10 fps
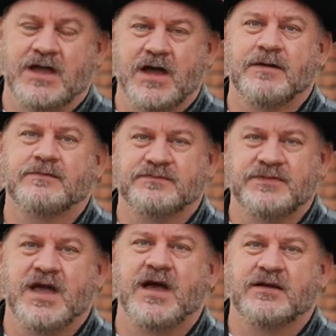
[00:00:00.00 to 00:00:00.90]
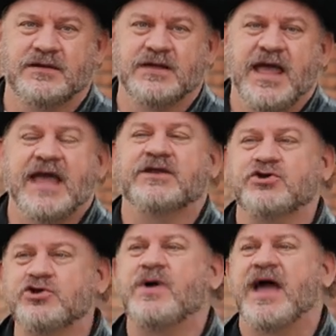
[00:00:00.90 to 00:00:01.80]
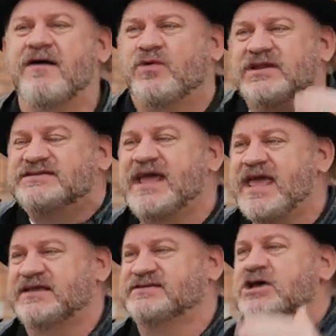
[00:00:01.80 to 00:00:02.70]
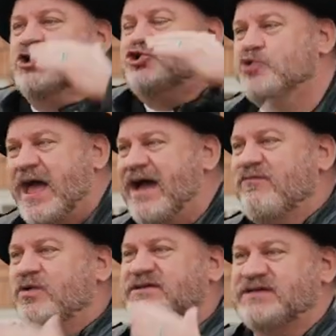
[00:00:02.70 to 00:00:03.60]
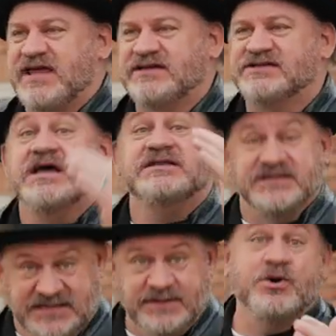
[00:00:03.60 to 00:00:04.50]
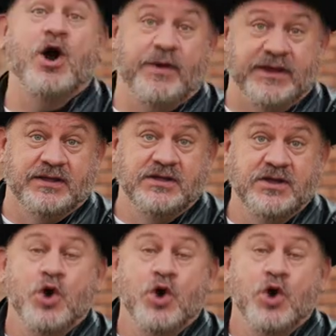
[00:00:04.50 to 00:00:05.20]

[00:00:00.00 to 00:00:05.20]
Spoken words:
Yeah, yeah. And do you have what it takes? Do you have what it takes to keep going?